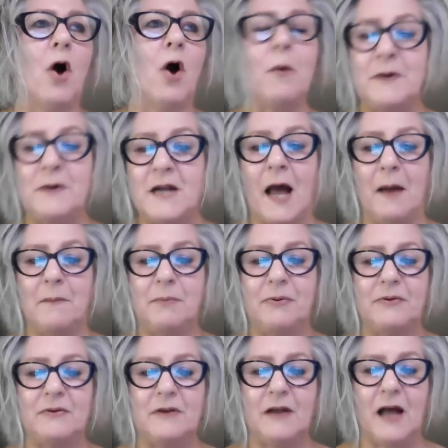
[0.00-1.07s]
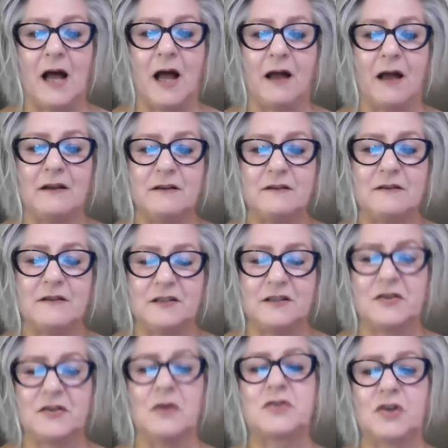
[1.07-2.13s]
open up the
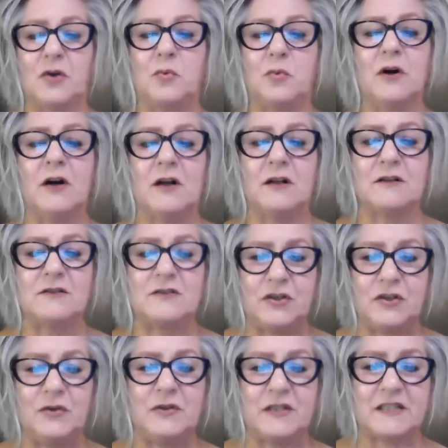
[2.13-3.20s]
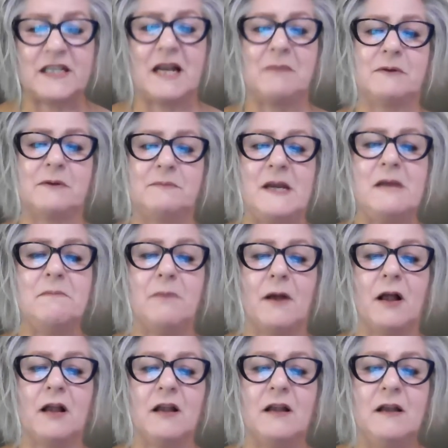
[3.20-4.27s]
social world to disabled
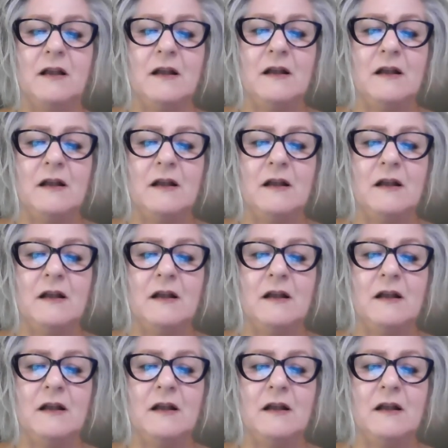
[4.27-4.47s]
people.